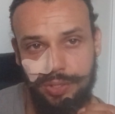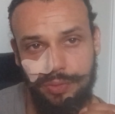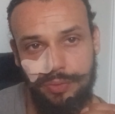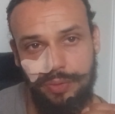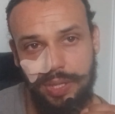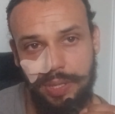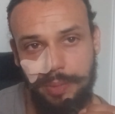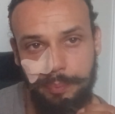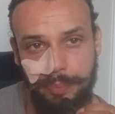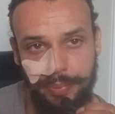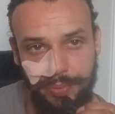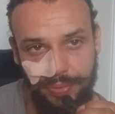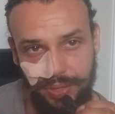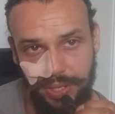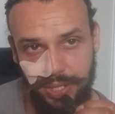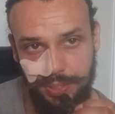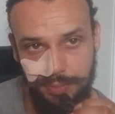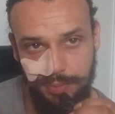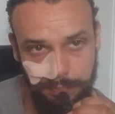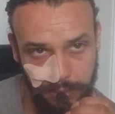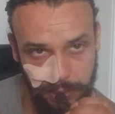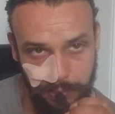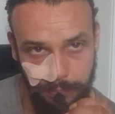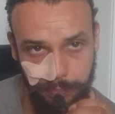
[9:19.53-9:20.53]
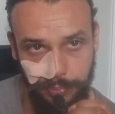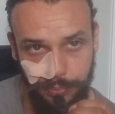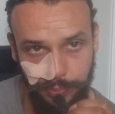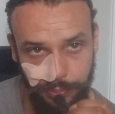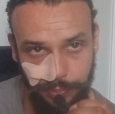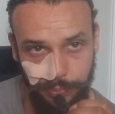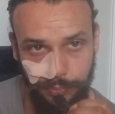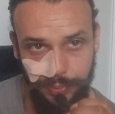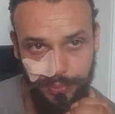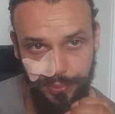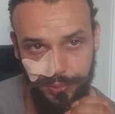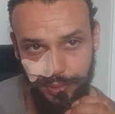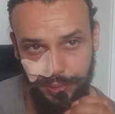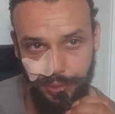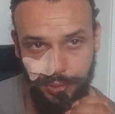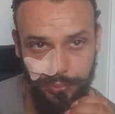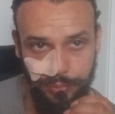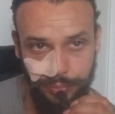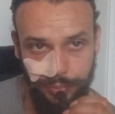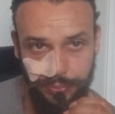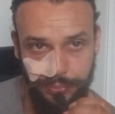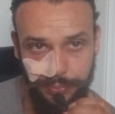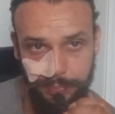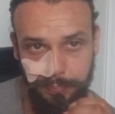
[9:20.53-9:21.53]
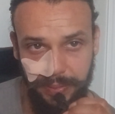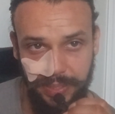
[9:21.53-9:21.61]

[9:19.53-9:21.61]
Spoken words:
you empathize people when they're going through